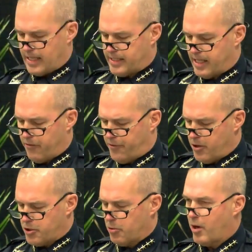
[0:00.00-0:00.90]
I see a
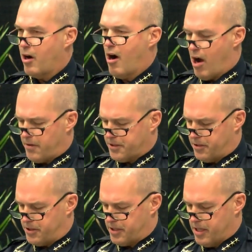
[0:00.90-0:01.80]
future where
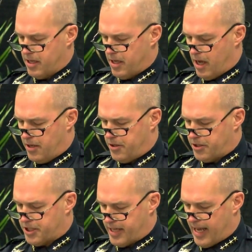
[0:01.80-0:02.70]
officers
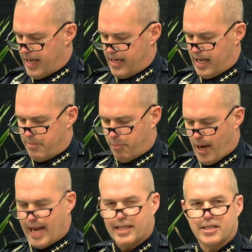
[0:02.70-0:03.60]
understand and
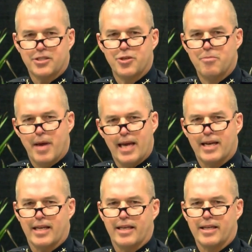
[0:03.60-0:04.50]
practice
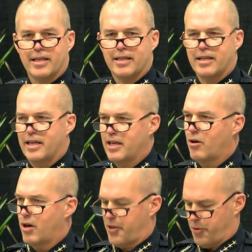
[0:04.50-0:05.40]
humanity in
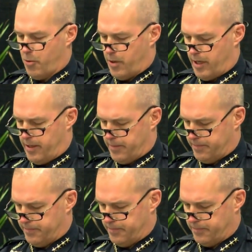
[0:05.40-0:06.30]
our authority.
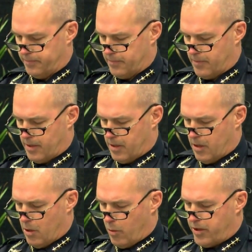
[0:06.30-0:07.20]

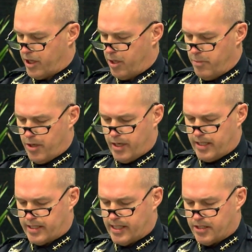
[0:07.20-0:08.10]
Where the
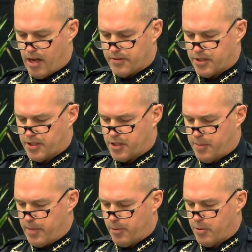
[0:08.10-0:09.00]
community sees officers as
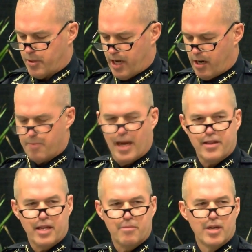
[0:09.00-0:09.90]
people who care
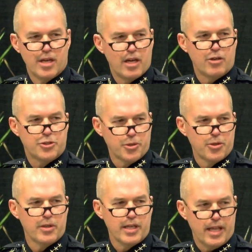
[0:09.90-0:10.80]
about them and are
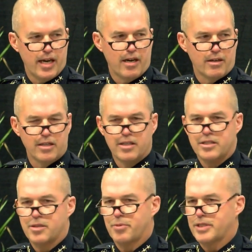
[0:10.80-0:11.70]
truly there
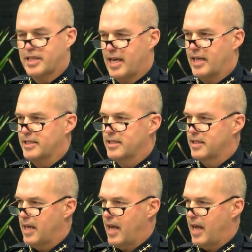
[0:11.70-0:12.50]
to protect.